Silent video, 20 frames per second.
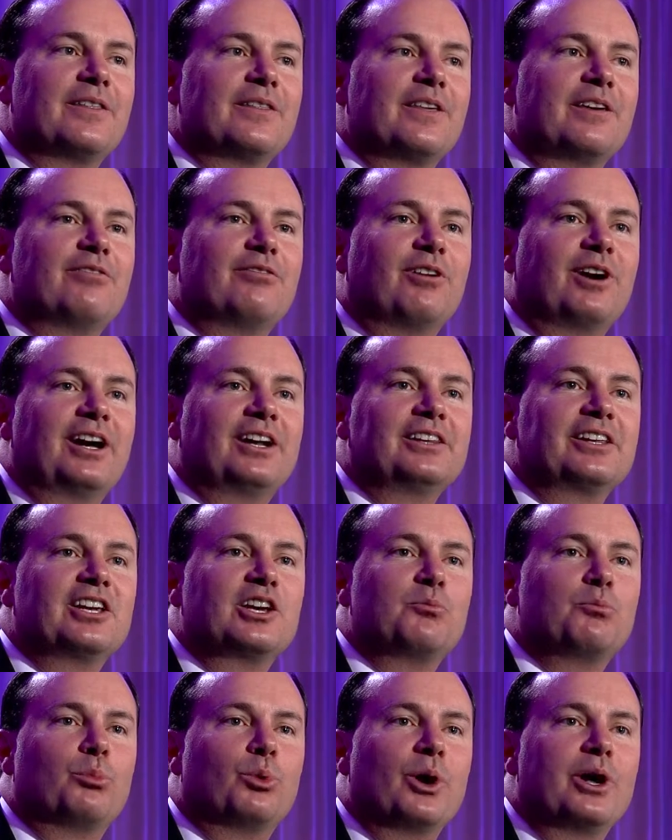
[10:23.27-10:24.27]
they finally
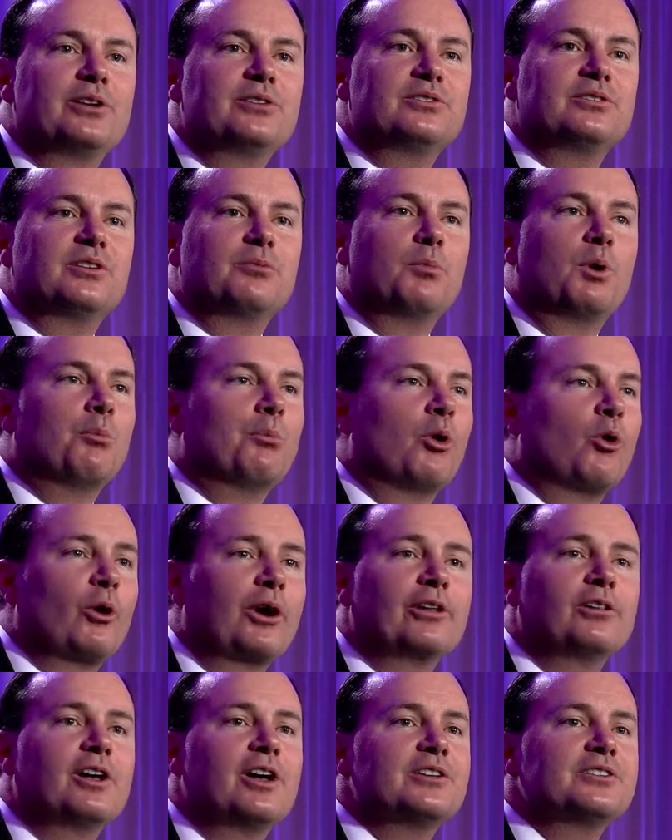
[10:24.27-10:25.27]
embraced and
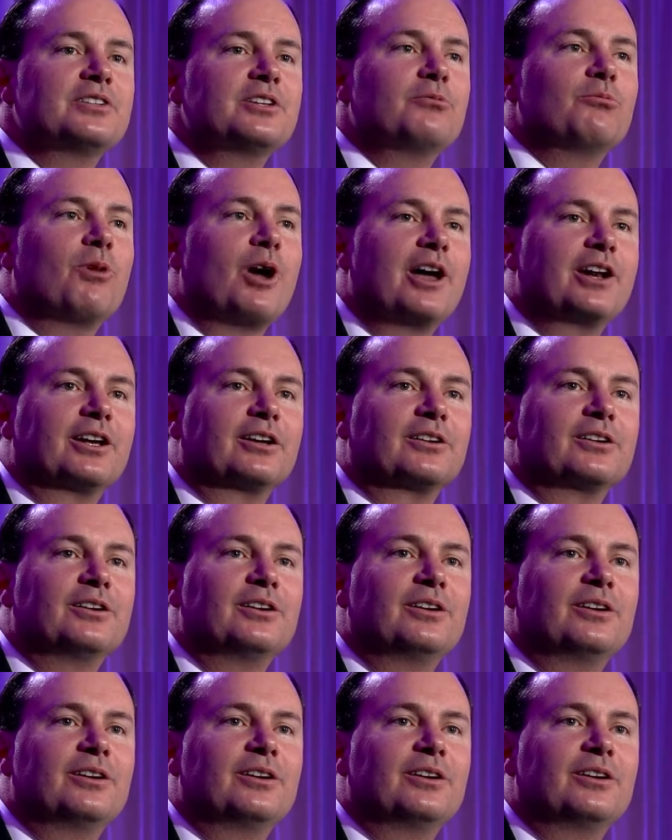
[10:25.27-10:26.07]
memorialized in writing